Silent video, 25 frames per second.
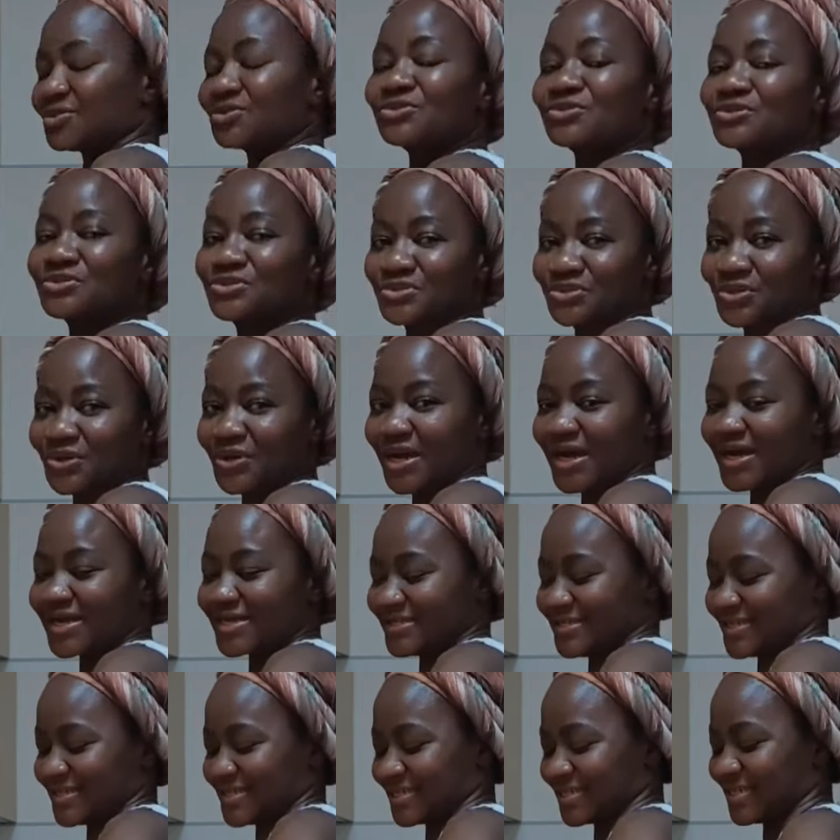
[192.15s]
Use your
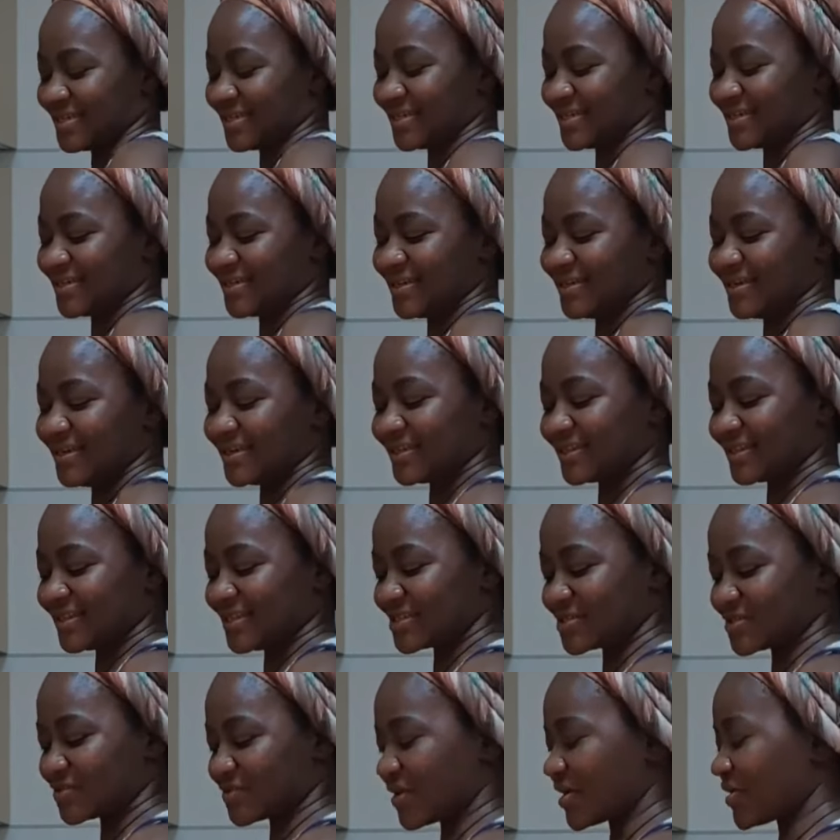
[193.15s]
eyes.
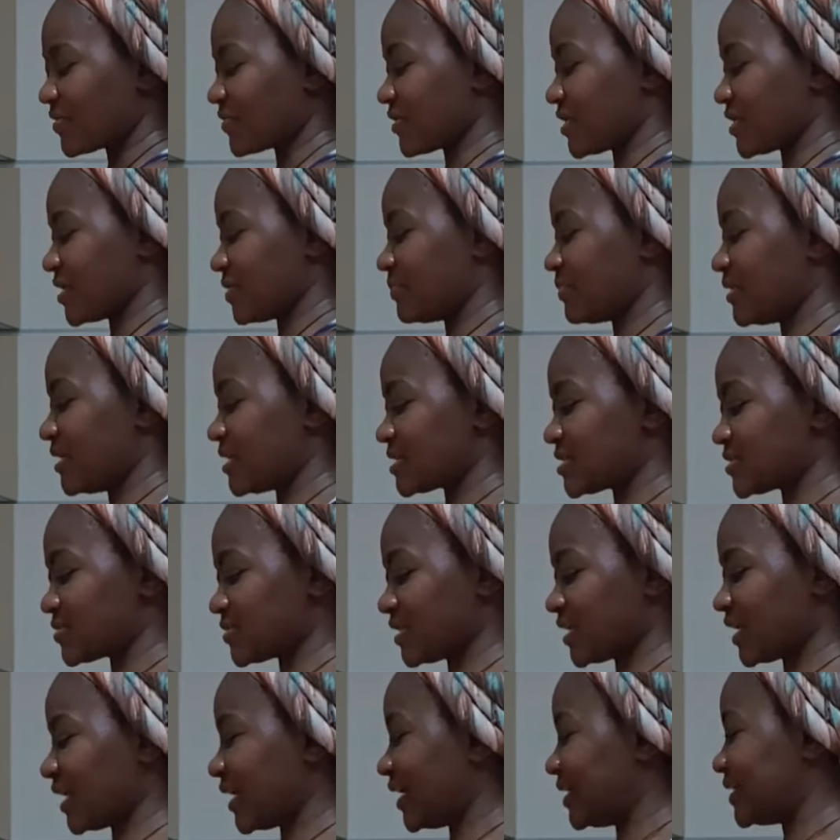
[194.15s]
That's why we are blessed with
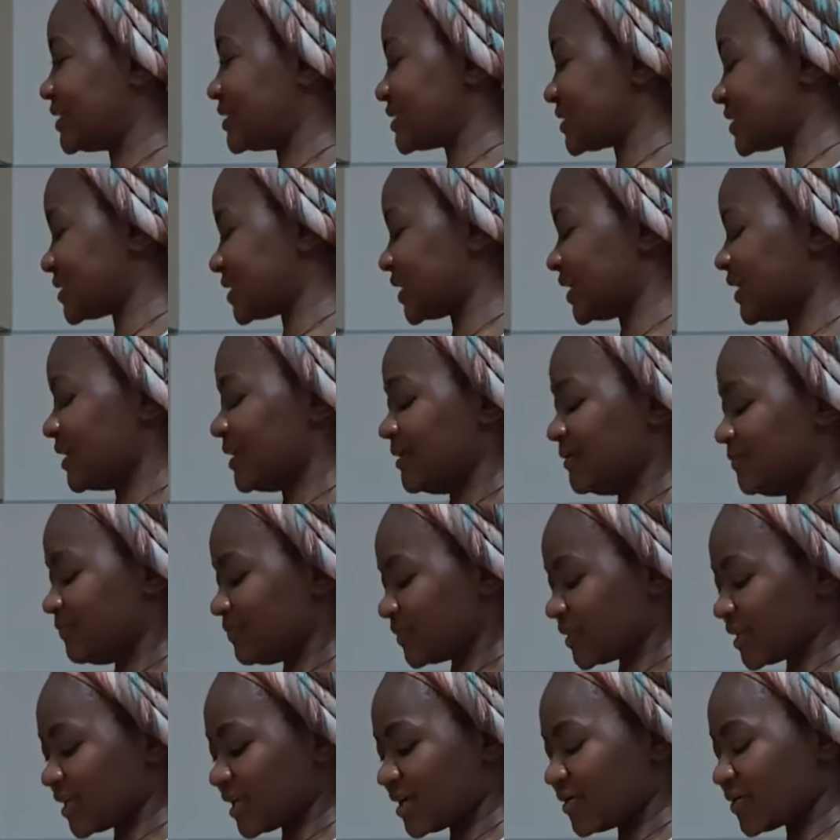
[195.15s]
the eyes.
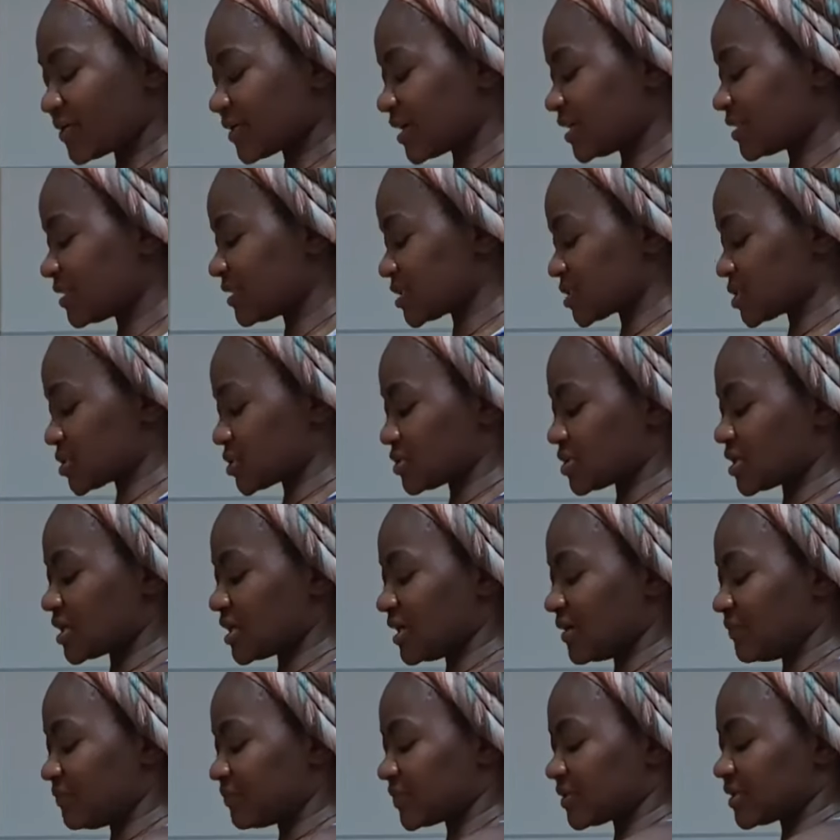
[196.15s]
Then I'll get the
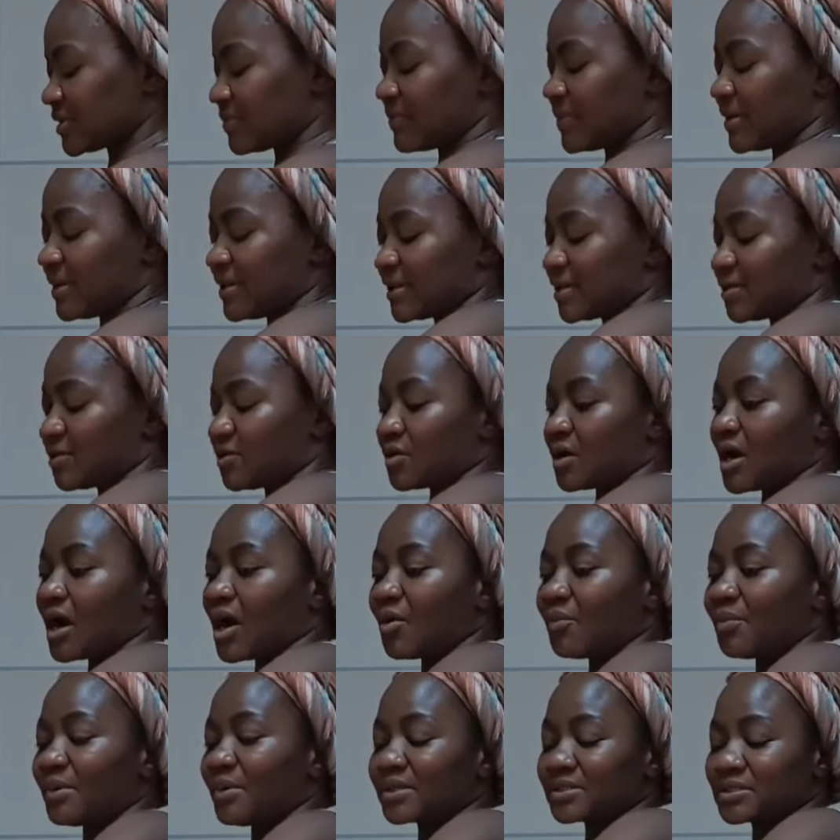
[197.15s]
sugar, depending on
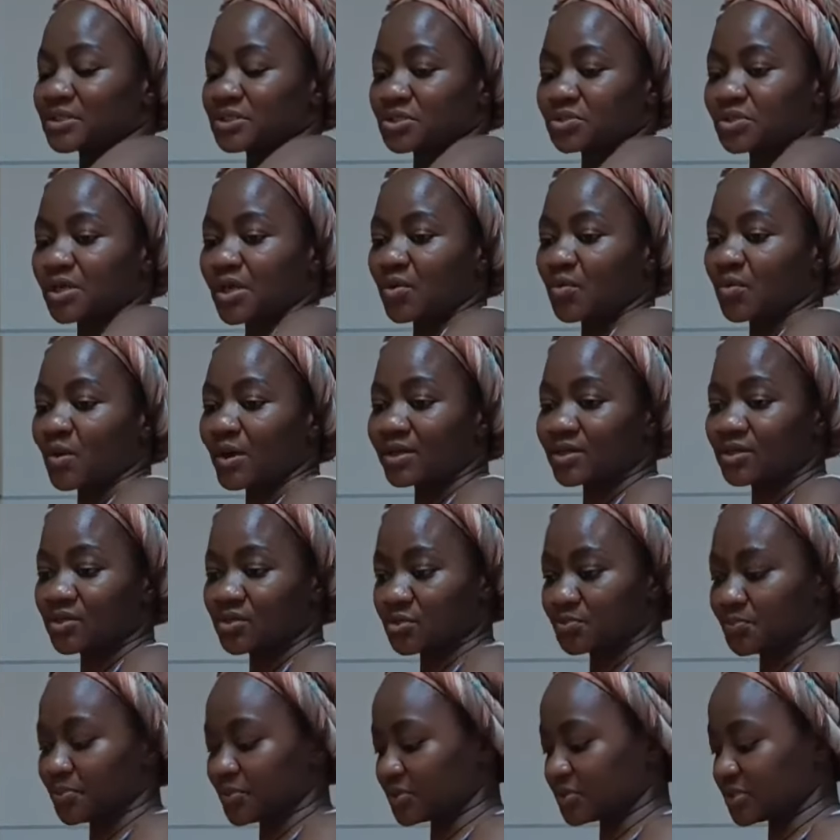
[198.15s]
how much sugar you want to
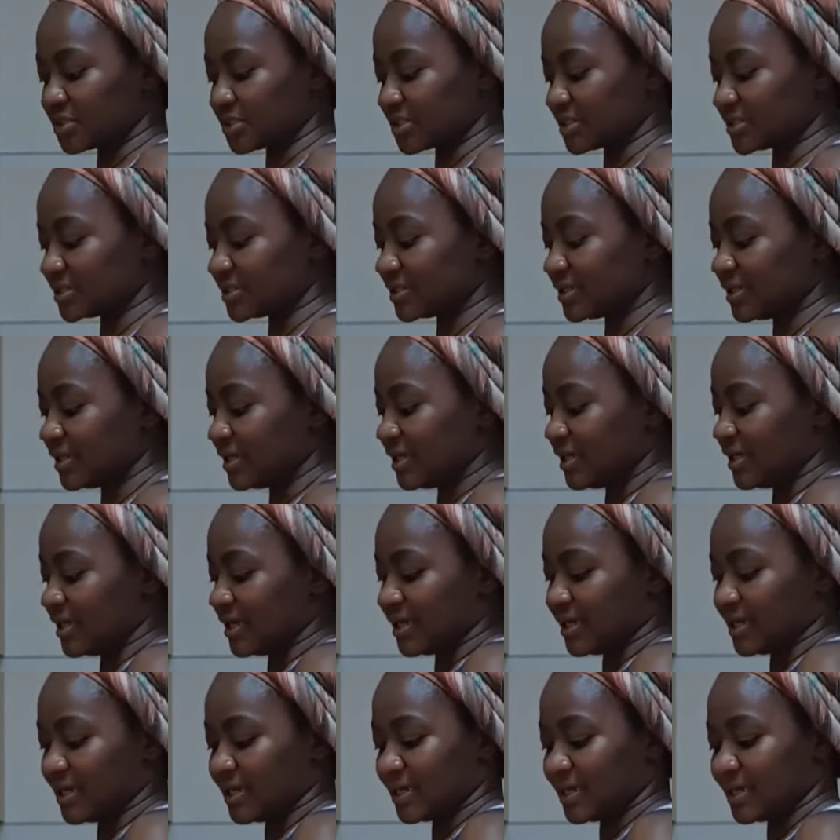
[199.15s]
put in.
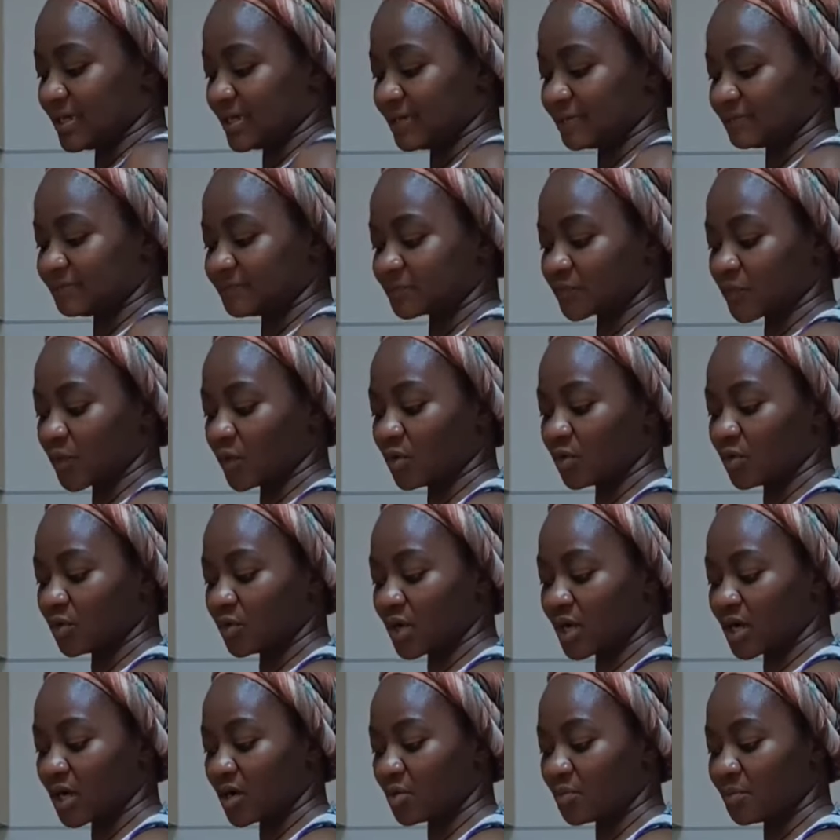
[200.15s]
Or
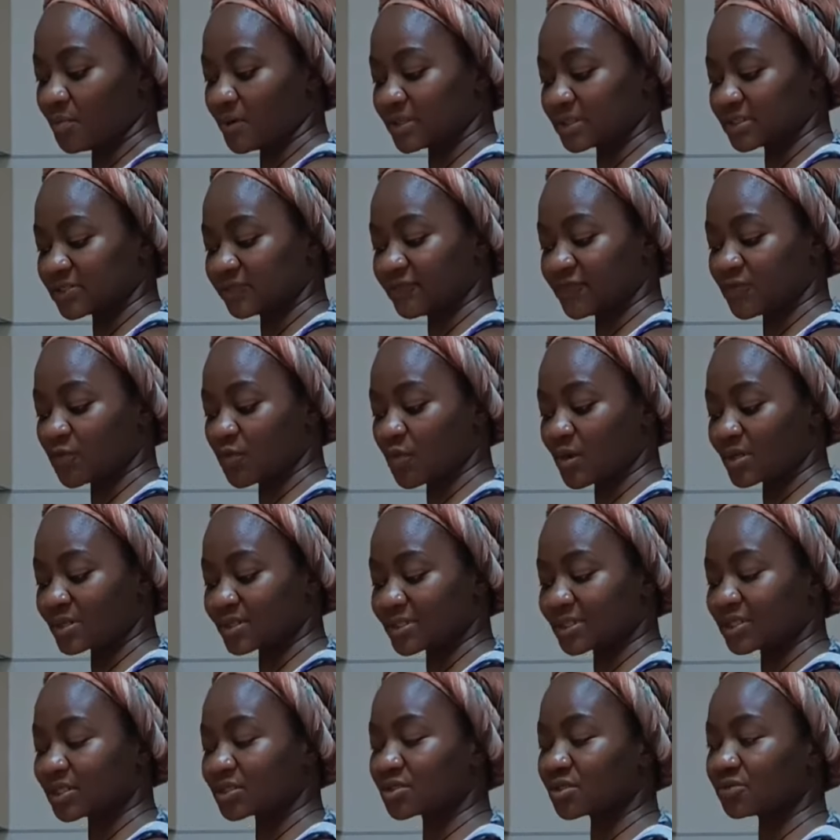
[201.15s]
how much. If you want
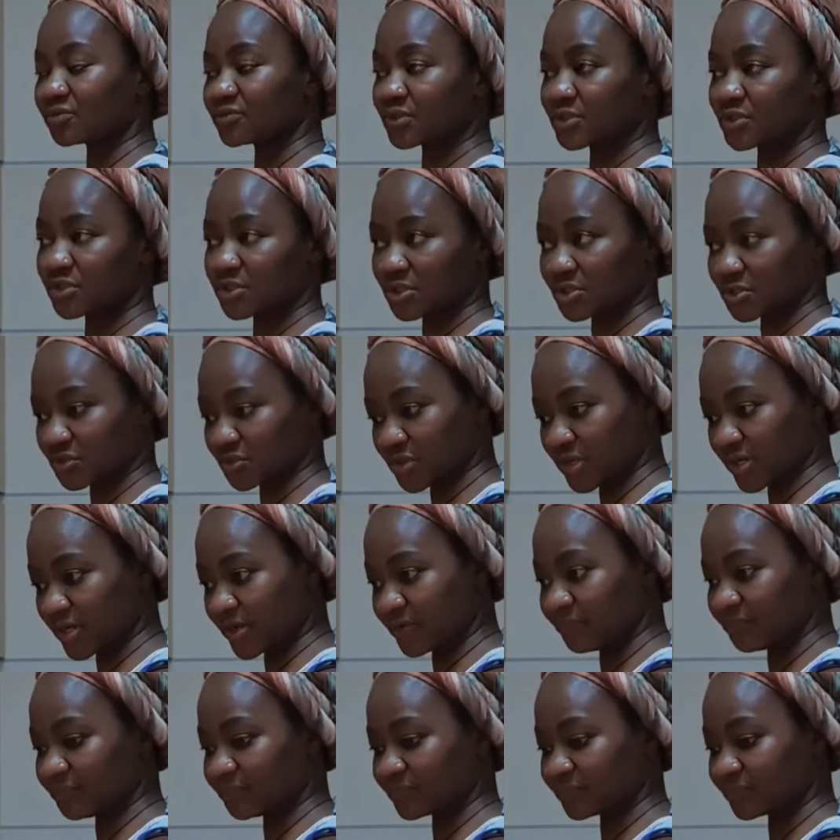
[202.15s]
a lot of sugar,